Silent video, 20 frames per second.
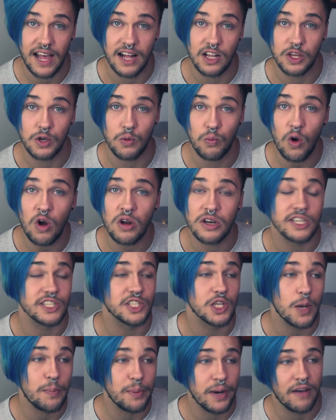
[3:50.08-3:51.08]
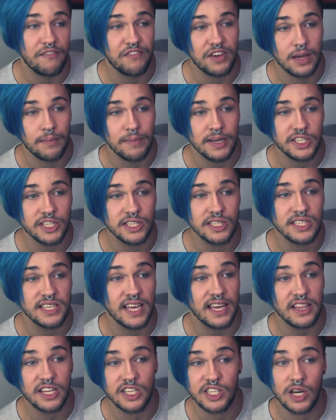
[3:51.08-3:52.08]
the hell you want, just open up the commissions,
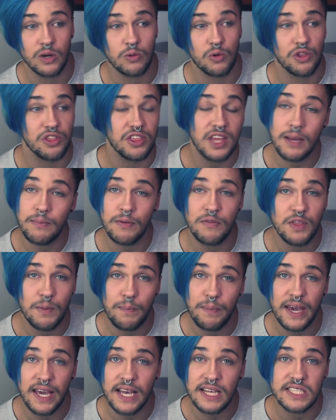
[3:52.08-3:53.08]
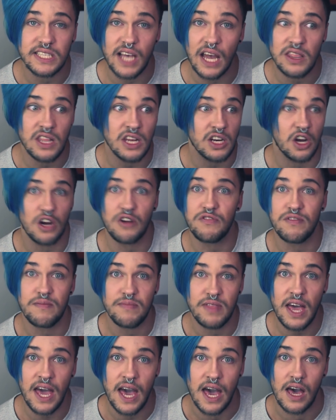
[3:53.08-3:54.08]
get the general theme of the piece, and then go
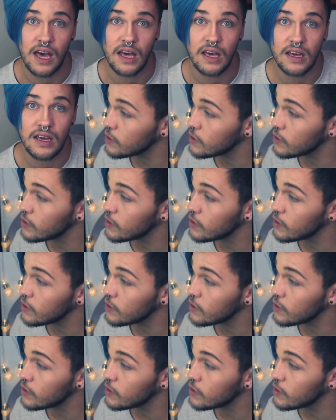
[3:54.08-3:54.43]
from there.